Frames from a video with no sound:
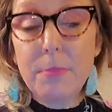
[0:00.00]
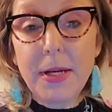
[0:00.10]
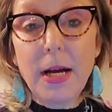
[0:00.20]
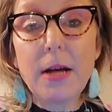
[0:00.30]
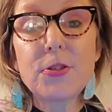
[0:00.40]

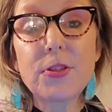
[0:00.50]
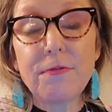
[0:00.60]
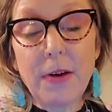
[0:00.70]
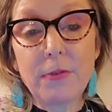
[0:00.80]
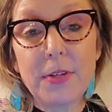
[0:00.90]
because the
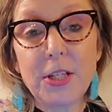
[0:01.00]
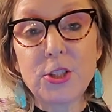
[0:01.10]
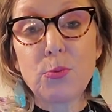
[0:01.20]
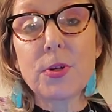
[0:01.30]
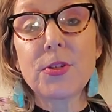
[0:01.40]

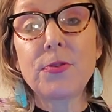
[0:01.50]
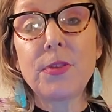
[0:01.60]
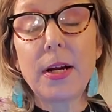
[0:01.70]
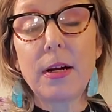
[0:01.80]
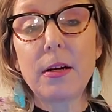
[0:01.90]
foundation
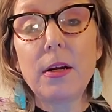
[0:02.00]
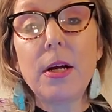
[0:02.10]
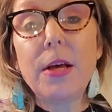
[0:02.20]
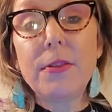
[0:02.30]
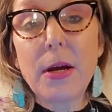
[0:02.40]
wasn't there
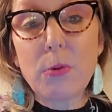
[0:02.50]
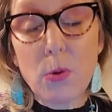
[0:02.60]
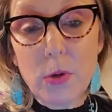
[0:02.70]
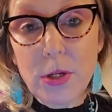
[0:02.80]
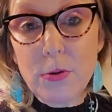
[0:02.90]
they
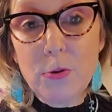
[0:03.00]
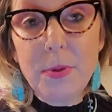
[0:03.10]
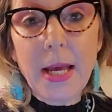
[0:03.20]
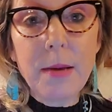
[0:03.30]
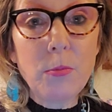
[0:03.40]
were you, you
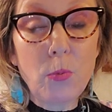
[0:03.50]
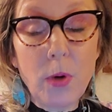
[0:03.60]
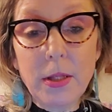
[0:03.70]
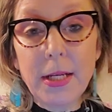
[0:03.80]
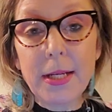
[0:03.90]
became
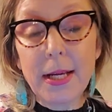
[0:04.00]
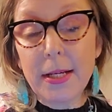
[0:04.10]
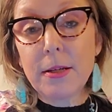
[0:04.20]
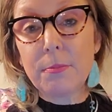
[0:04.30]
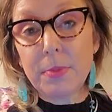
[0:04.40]
willing
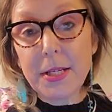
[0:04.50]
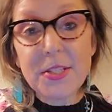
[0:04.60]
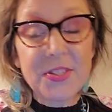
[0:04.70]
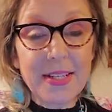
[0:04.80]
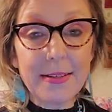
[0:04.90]
and
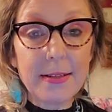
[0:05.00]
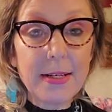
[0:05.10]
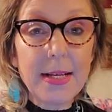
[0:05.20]
complicit